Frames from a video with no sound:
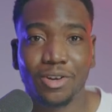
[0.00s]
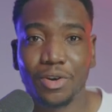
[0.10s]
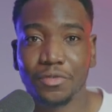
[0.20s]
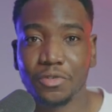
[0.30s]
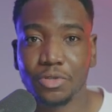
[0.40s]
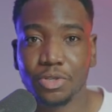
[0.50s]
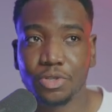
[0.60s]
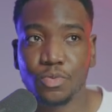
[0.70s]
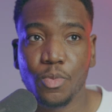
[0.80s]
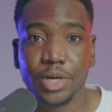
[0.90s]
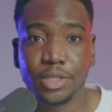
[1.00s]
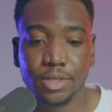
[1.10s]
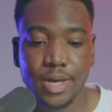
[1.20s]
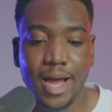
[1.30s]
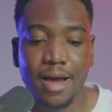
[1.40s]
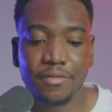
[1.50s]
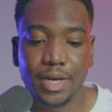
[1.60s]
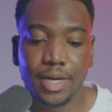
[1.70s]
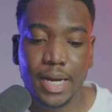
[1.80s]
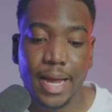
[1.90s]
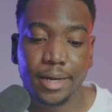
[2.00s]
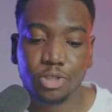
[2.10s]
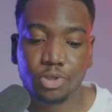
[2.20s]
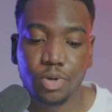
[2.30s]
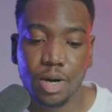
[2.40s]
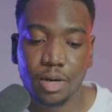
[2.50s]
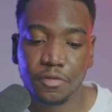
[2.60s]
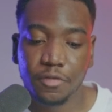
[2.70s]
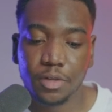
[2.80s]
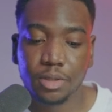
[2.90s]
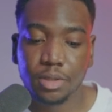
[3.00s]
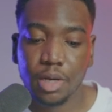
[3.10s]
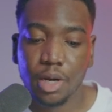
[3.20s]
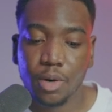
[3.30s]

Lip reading: A lot of users wanted to have an extra field